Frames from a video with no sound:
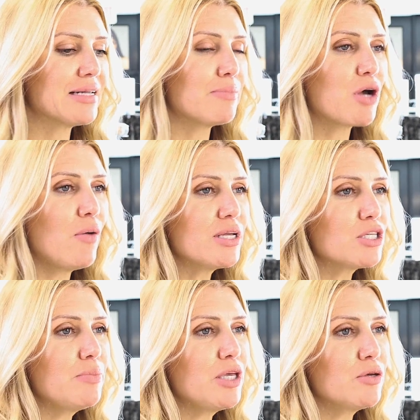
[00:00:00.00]
I'm going
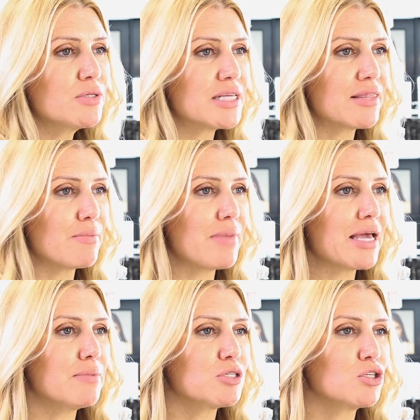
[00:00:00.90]
to be using the
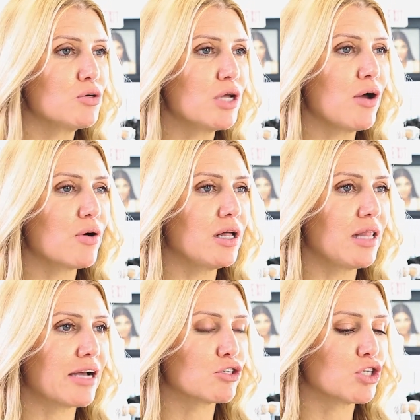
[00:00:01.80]
Makeup Studio
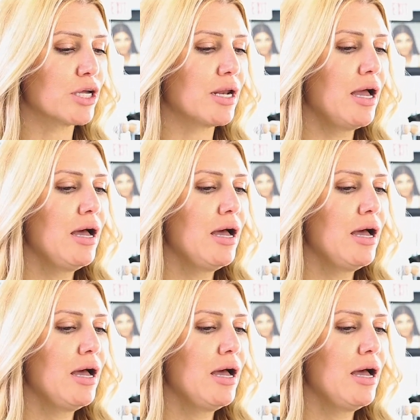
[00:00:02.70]
Collection